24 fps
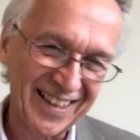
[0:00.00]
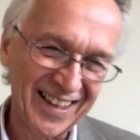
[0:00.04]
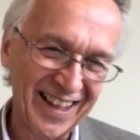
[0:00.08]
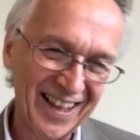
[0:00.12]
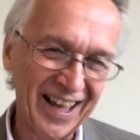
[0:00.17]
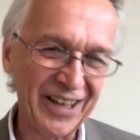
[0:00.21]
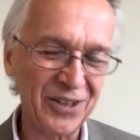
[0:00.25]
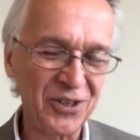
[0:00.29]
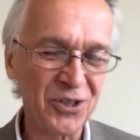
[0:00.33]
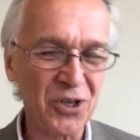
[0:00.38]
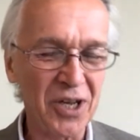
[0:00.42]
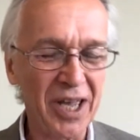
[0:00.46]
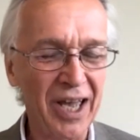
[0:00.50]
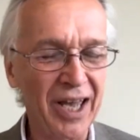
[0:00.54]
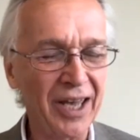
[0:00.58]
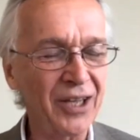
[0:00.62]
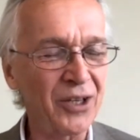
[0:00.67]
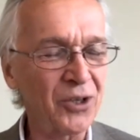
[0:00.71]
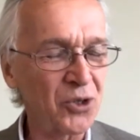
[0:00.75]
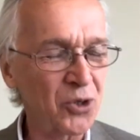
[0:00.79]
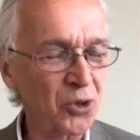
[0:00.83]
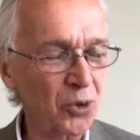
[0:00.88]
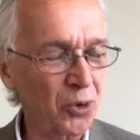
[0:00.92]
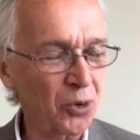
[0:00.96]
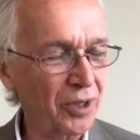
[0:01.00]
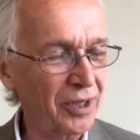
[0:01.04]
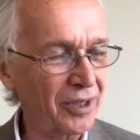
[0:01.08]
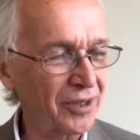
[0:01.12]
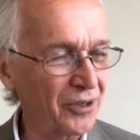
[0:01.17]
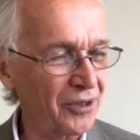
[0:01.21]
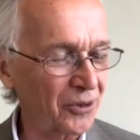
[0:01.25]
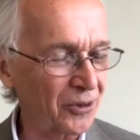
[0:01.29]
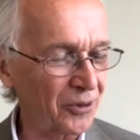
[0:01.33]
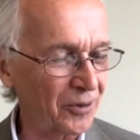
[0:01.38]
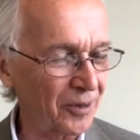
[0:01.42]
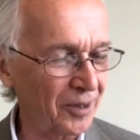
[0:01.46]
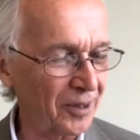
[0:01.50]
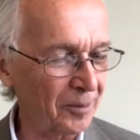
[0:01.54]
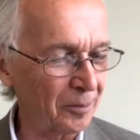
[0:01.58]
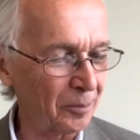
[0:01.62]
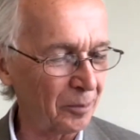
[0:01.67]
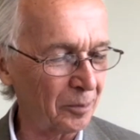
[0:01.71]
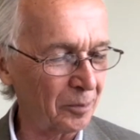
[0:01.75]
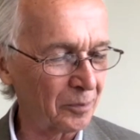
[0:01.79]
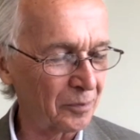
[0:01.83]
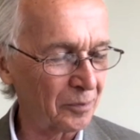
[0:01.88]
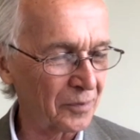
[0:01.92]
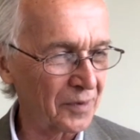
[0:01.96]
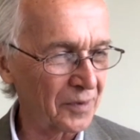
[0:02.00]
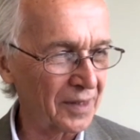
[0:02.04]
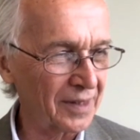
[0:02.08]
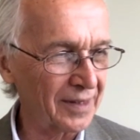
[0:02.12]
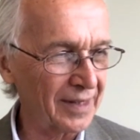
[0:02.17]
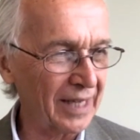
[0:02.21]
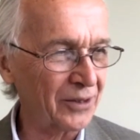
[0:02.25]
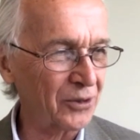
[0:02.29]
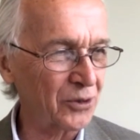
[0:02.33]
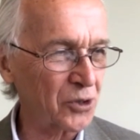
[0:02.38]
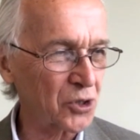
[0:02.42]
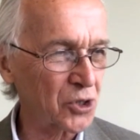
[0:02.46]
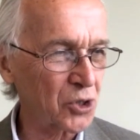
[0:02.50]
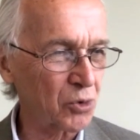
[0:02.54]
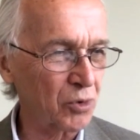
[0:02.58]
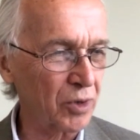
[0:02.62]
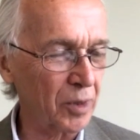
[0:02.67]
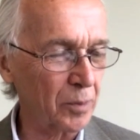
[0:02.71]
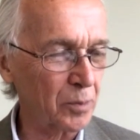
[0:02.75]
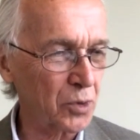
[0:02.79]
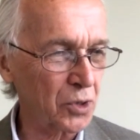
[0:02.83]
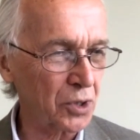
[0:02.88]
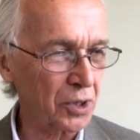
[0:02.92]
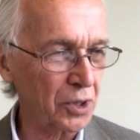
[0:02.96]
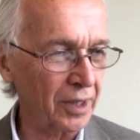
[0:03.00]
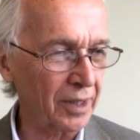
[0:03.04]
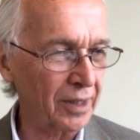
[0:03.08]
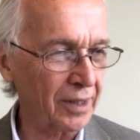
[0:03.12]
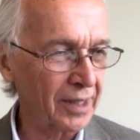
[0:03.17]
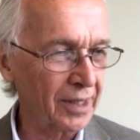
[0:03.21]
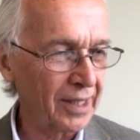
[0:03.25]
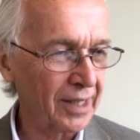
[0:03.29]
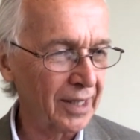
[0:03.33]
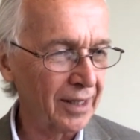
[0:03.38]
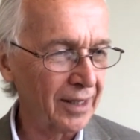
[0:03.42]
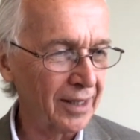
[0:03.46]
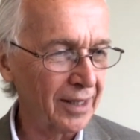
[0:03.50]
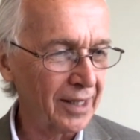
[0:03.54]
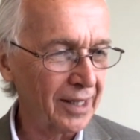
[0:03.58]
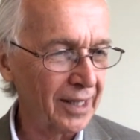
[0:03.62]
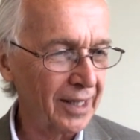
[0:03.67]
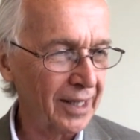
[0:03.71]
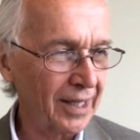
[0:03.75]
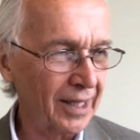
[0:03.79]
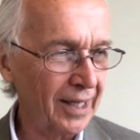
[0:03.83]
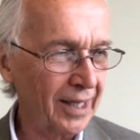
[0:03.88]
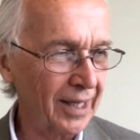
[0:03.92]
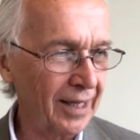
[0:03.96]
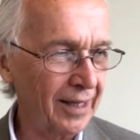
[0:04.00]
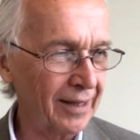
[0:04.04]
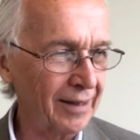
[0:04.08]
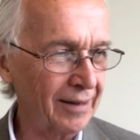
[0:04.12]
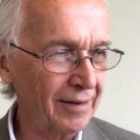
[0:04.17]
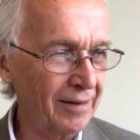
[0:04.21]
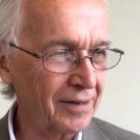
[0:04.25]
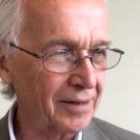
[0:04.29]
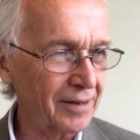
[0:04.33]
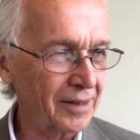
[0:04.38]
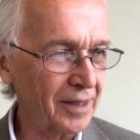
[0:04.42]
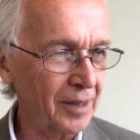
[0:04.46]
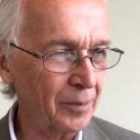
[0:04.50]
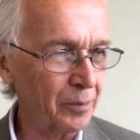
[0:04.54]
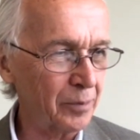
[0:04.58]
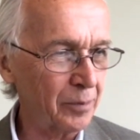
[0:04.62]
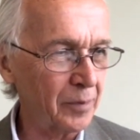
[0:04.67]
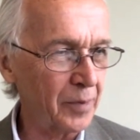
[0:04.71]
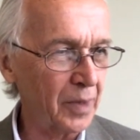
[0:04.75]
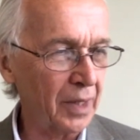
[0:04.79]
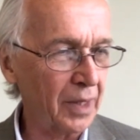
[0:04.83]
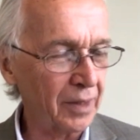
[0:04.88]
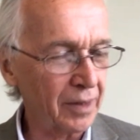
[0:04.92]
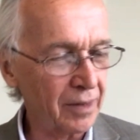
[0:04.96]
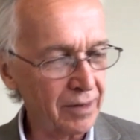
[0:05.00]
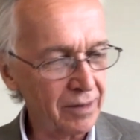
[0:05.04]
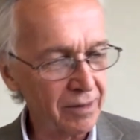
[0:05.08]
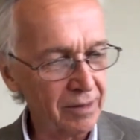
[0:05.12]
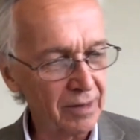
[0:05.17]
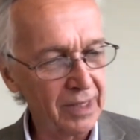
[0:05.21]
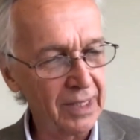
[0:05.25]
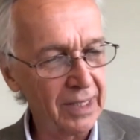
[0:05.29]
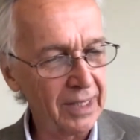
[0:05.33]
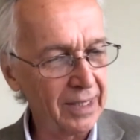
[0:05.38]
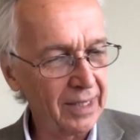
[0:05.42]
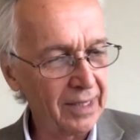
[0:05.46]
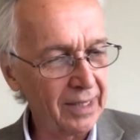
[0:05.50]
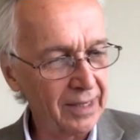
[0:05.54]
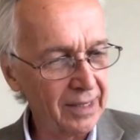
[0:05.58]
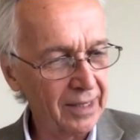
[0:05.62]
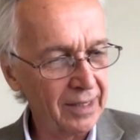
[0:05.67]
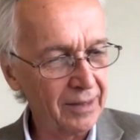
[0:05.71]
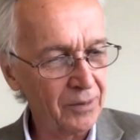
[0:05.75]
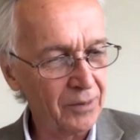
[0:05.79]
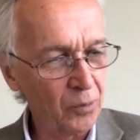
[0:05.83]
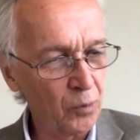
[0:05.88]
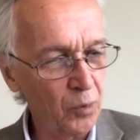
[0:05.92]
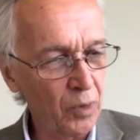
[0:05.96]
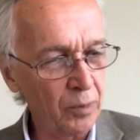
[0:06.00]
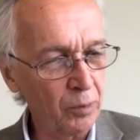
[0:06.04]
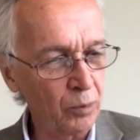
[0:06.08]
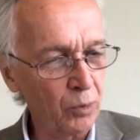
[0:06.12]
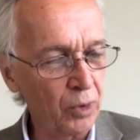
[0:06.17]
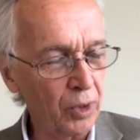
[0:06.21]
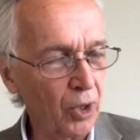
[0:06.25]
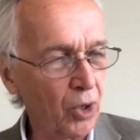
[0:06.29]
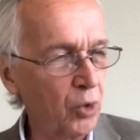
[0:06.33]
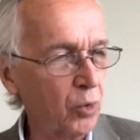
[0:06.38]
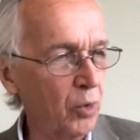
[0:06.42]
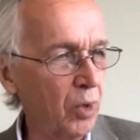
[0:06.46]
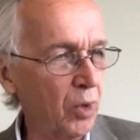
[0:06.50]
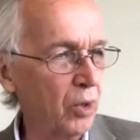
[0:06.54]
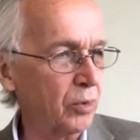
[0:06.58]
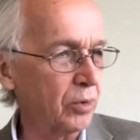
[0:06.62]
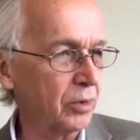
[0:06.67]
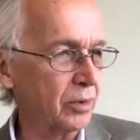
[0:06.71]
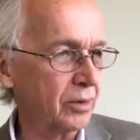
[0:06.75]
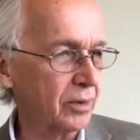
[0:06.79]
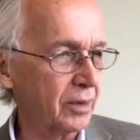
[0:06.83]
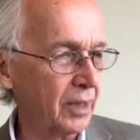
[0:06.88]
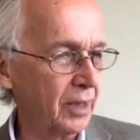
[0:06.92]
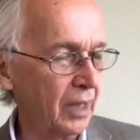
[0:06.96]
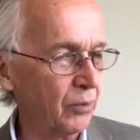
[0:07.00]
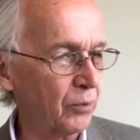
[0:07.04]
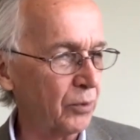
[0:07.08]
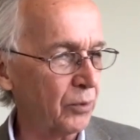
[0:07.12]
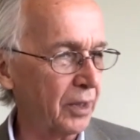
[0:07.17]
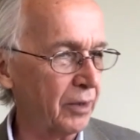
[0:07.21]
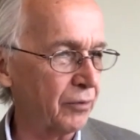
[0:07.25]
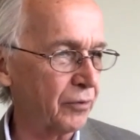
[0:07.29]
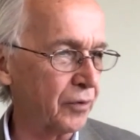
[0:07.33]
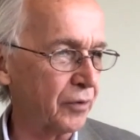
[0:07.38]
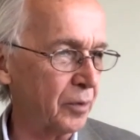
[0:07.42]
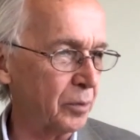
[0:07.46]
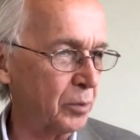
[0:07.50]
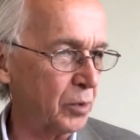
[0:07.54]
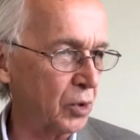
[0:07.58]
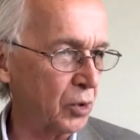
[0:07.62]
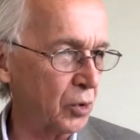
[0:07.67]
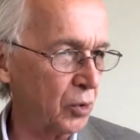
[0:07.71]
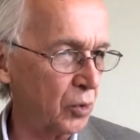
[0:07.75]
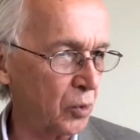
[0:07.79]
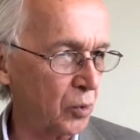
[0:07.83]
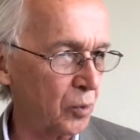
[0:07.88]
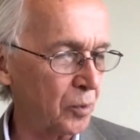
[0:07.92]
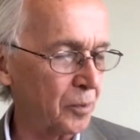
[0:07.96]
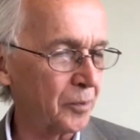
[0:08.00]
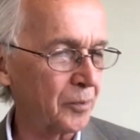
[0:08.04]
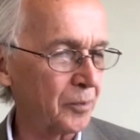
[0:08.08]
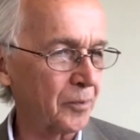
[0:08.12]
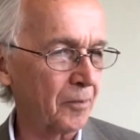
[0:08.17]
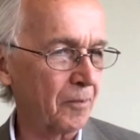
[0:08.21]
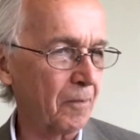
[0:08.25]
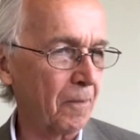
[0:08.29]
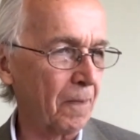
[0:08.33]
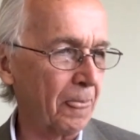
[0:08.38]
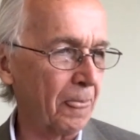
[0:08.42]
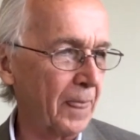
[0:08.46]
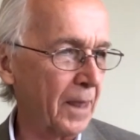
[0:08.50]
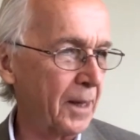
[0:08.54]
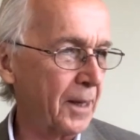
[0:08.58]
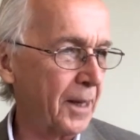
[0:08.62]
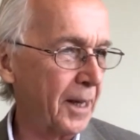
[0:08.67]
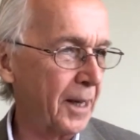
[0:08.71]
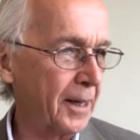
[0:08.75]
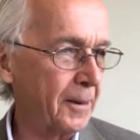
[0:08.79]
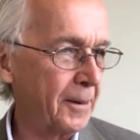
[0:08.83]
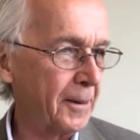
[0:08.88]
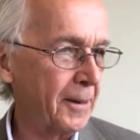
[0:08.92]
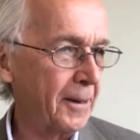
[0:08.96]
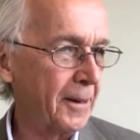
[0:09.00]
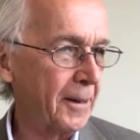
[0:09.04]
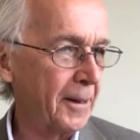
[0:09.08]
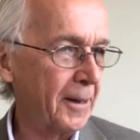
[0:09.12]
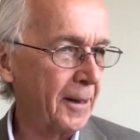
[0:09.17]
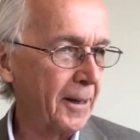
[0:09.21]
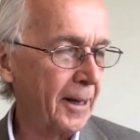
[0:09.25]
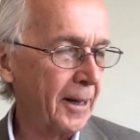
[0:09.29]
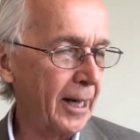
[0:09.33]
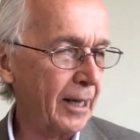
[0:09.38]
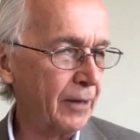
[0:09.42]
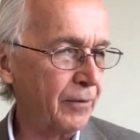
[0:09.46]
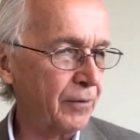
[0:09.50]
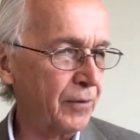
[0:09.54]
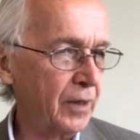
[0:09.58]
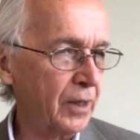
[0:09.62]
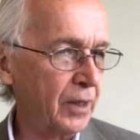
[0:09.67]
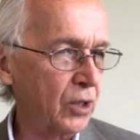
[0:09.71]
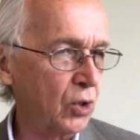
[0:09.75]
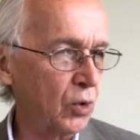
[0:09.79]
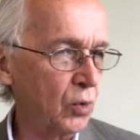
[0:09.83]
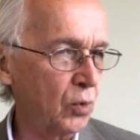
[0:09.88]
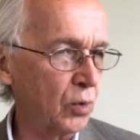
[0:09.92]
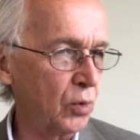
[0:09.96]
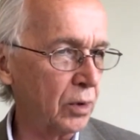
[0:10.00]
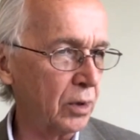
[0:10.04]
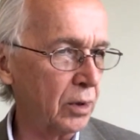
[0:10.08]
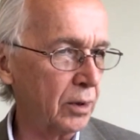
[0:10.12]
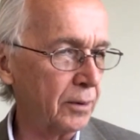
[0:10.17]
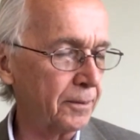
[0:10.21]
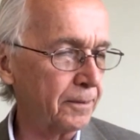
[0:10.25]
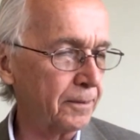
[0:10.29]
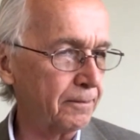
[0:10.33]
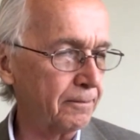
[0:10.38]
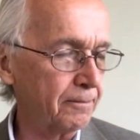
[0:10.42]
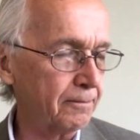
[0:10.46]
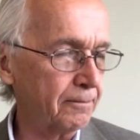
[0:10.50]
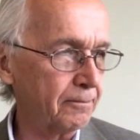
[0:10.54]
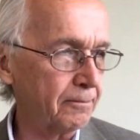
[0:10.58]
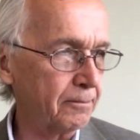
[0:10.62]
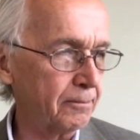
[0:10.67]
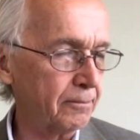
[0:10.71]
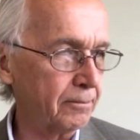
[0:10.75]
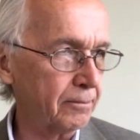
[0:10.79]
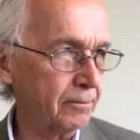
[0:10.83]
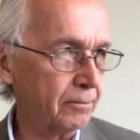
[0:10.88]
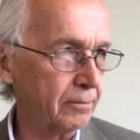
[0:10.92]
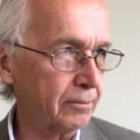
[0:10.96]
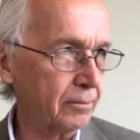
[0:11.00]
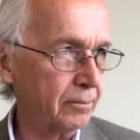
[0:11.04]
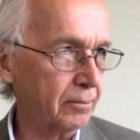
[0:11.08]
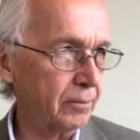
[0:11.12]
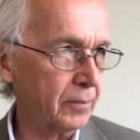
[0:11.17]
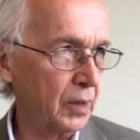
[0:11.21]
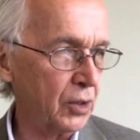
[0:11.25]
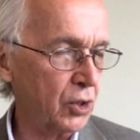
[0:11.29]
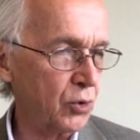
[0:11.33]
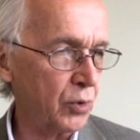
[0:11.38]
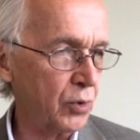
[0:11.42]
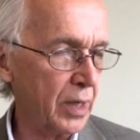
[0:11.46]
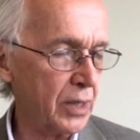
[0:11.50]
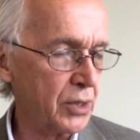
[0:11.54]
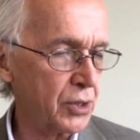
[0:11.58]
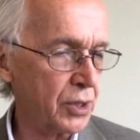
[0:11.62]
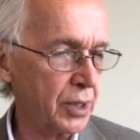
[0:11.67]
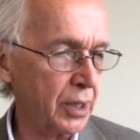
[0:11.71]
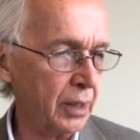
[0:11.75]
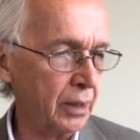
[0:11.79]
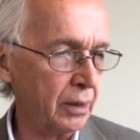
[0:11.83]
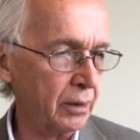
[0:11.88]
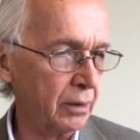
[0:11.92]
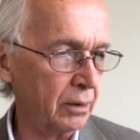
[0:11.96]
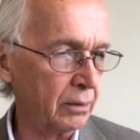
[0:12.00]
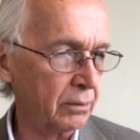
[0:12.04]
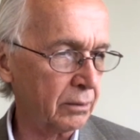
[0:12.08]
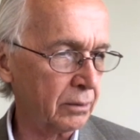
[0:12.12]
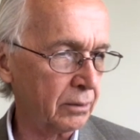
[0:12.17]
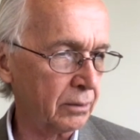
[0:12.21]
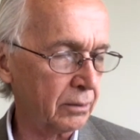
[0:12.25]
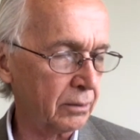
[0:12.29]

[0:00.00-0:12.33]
I enjoyed your that description, and it one more quote I read from you. I think you were addressing